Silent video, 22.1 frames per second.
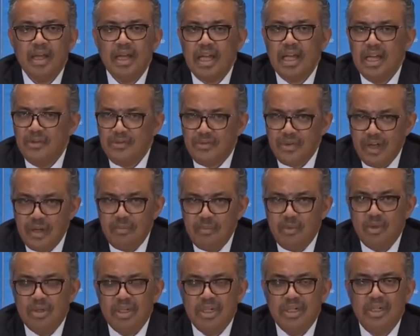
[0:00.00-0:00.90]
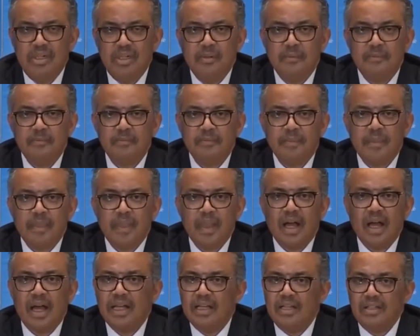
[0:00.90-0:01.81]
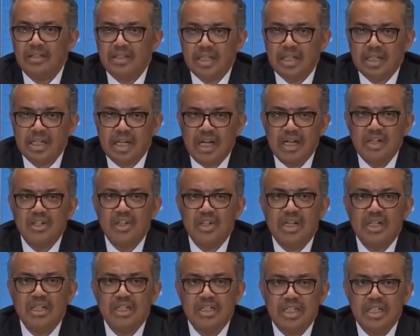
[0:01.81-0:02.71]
In February, an international